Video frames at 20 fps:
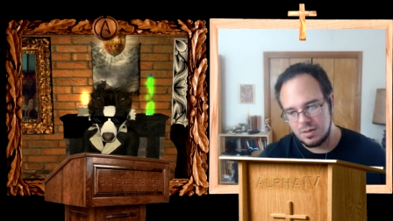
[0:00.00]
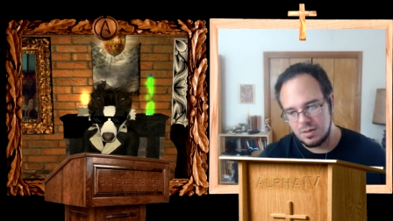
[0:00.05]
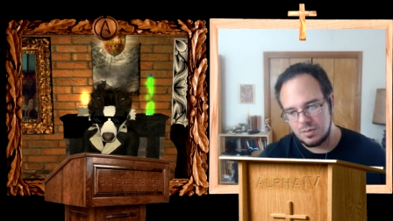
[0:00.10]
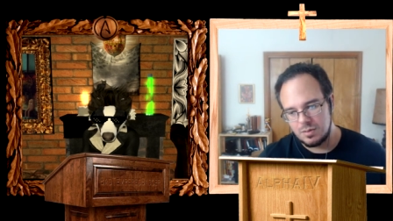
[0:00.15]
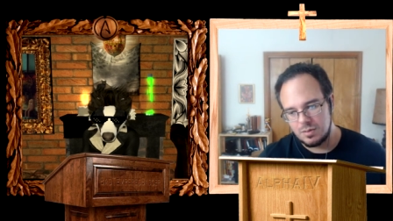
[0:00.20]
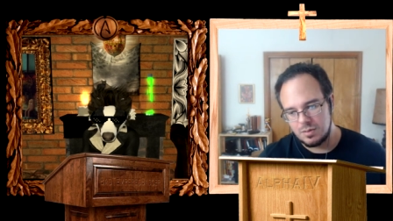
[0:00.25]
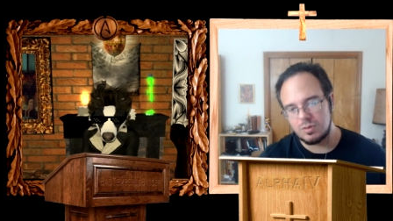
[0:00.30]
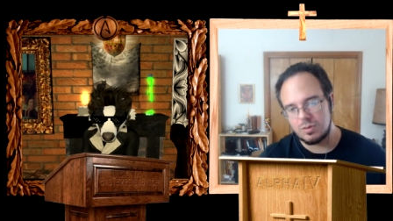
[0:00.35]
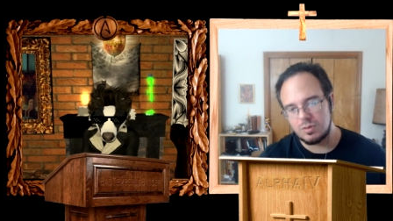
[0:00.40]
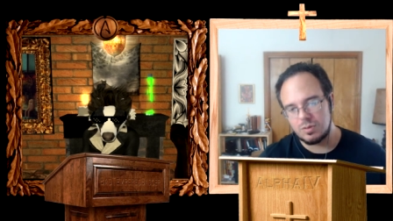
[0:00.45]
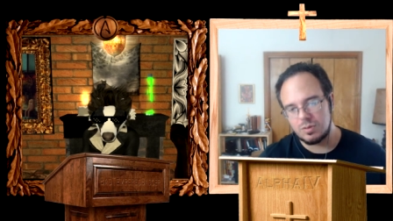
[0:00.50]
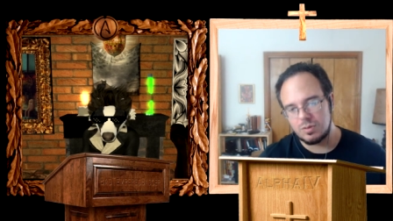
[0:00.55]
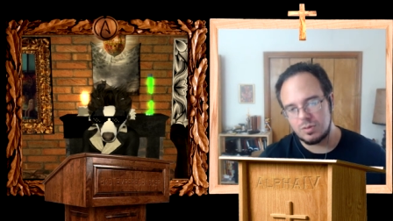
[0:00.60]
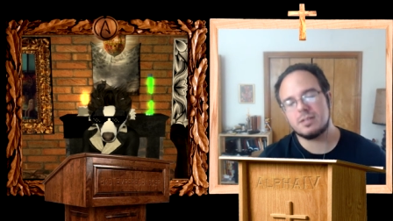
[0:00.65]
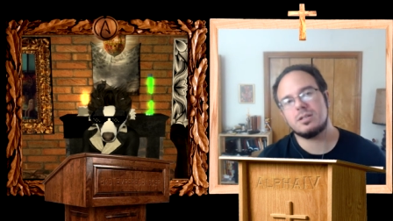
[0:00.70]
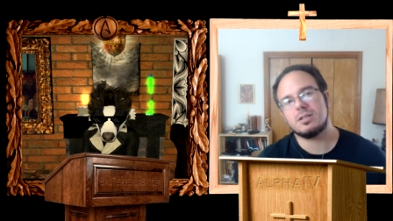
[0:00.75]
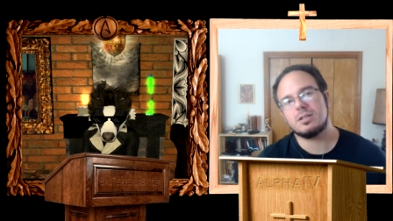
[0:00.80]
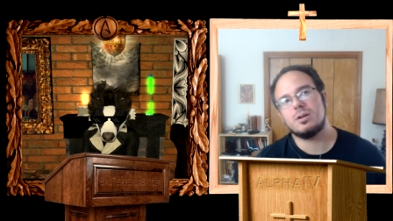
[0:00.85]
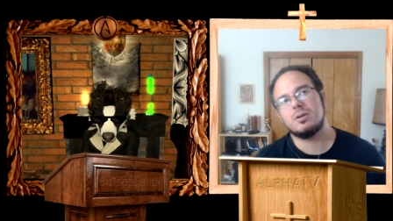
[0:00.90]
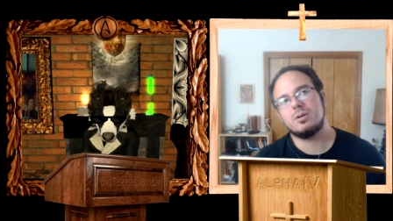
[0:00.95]
Well, okay,
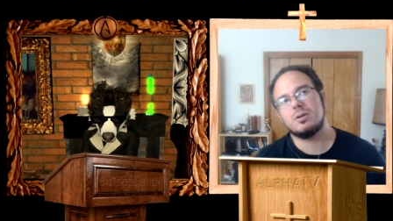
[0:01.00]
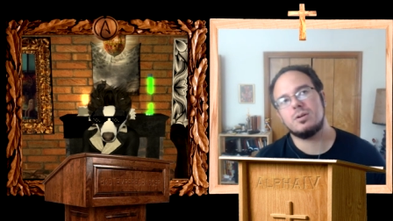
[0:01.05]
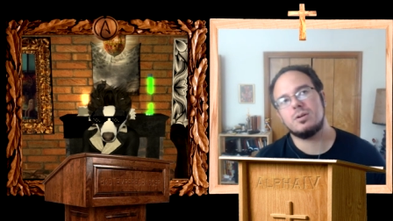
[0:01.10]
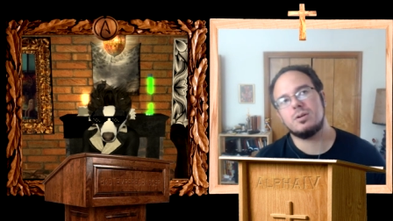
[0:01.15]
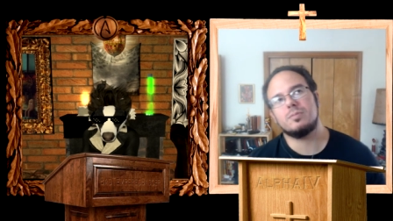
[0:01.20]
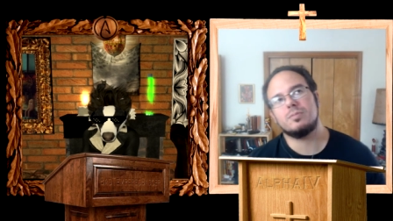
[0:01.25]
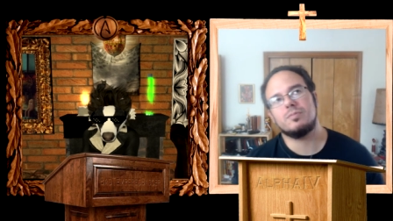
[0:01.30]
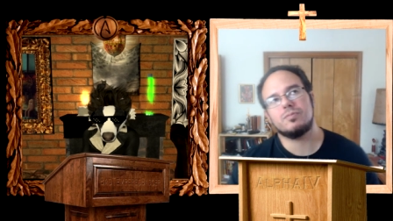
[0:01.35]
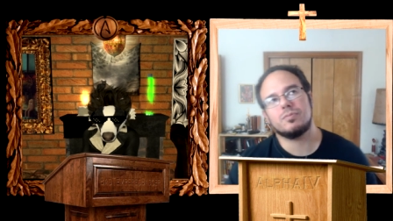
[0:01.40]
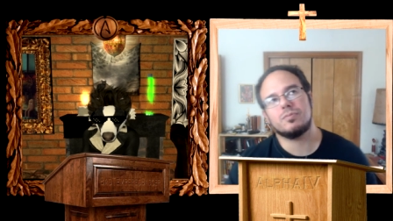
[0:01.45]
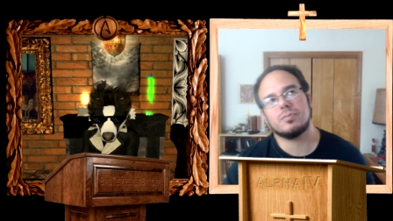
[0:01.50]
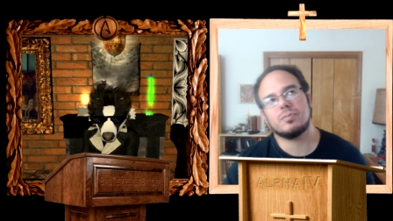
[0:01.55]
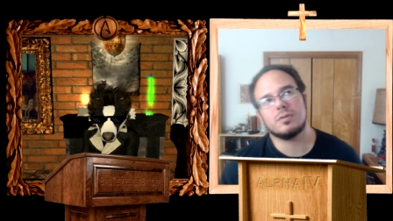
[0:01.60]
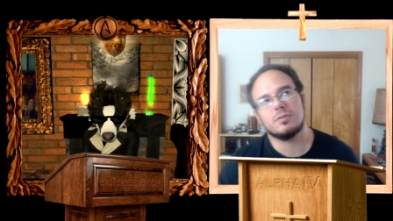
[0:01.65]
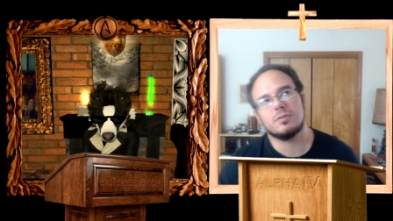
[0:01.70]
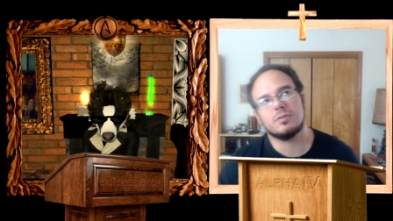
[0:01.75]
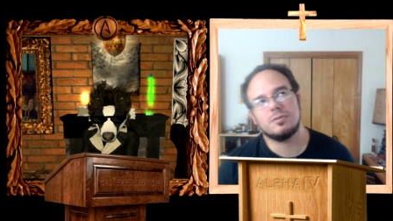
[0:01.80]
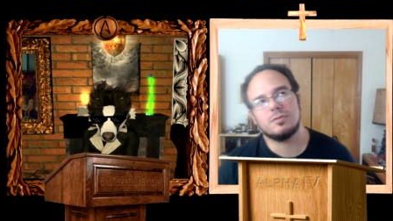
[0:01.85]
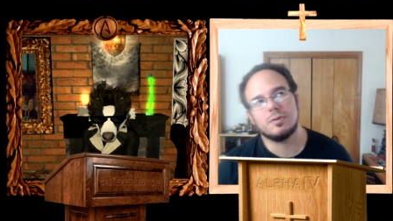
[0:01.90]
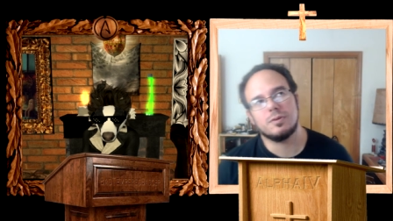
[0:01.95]
so
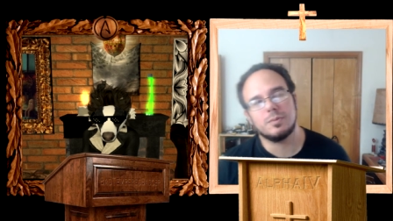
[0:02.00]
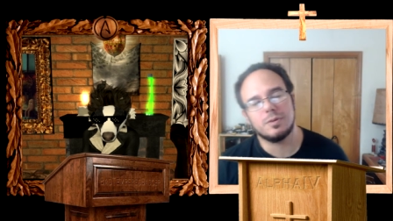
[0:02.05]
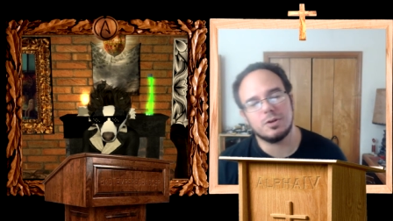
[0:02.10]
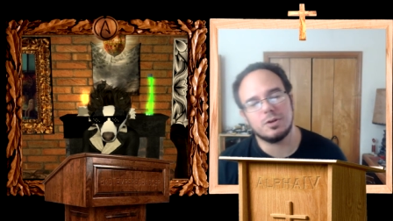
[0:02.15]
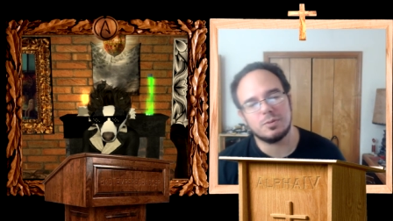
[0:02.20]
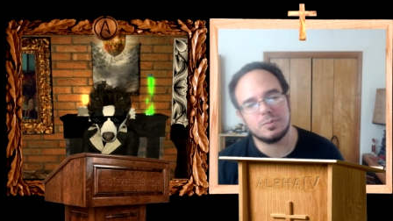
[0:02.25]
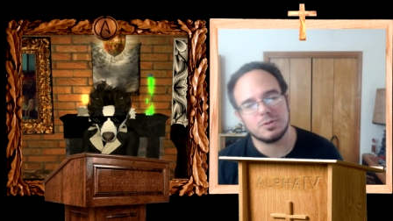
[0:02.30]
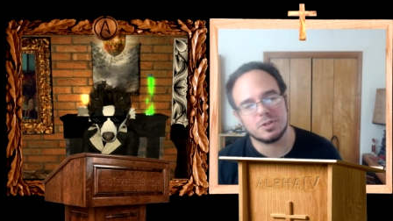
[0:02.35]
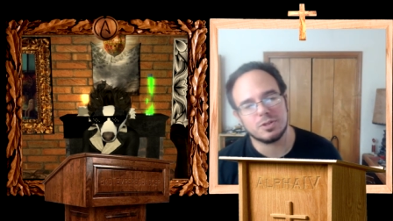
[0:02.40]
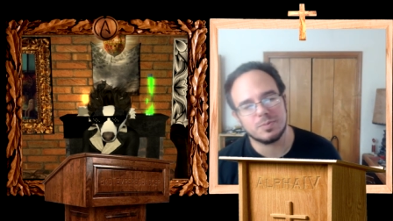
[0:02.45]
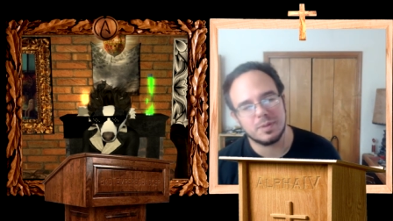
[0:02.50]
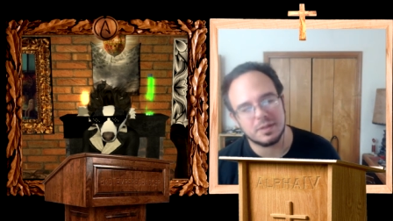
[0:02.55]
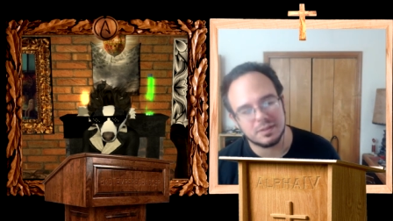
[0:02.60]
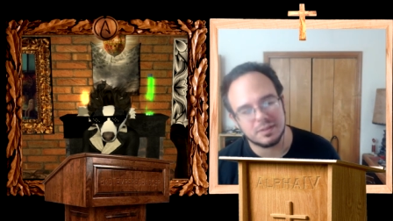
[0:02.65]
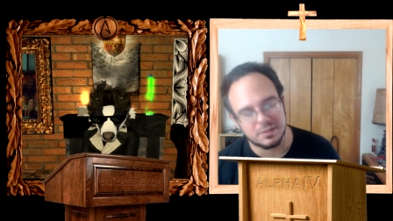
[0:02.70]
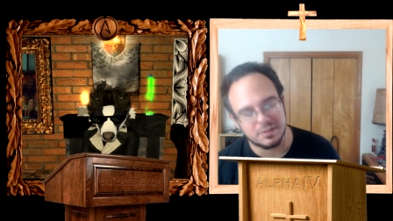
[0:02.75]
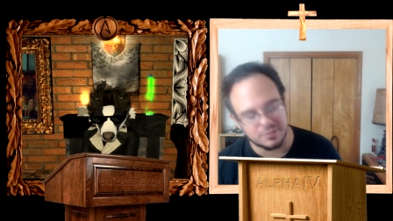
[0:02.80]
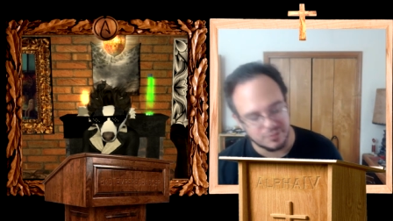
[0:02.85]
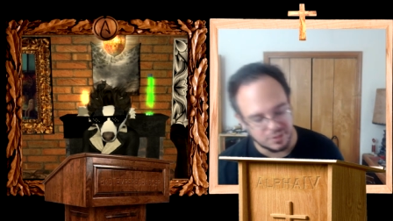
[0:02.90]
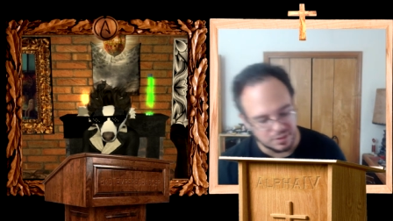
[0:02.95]
from your
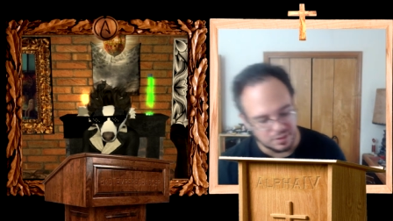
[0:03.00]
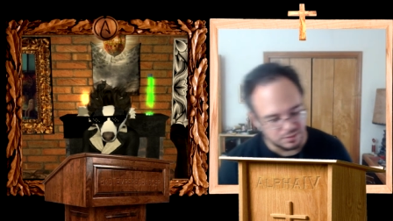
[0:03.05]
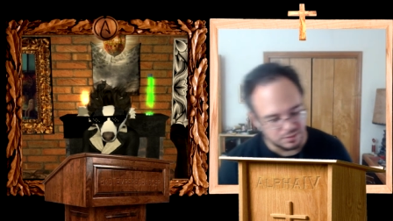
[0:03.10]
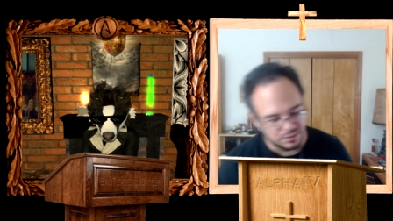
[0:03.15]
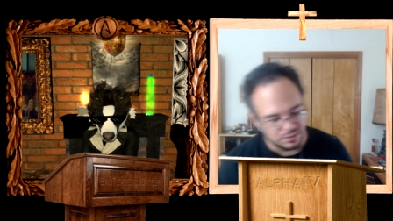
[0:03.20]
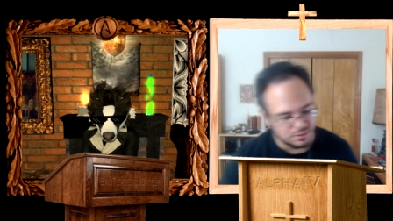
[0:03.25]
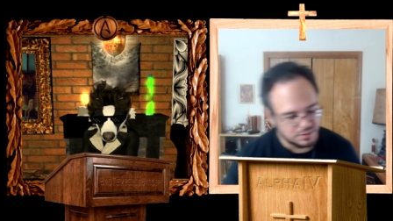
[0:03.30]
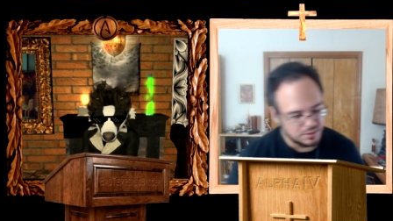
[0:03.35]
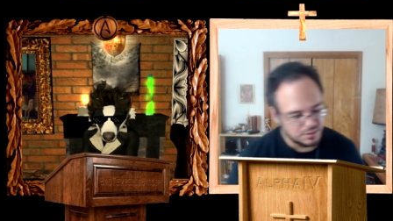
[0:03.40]
perspective, then,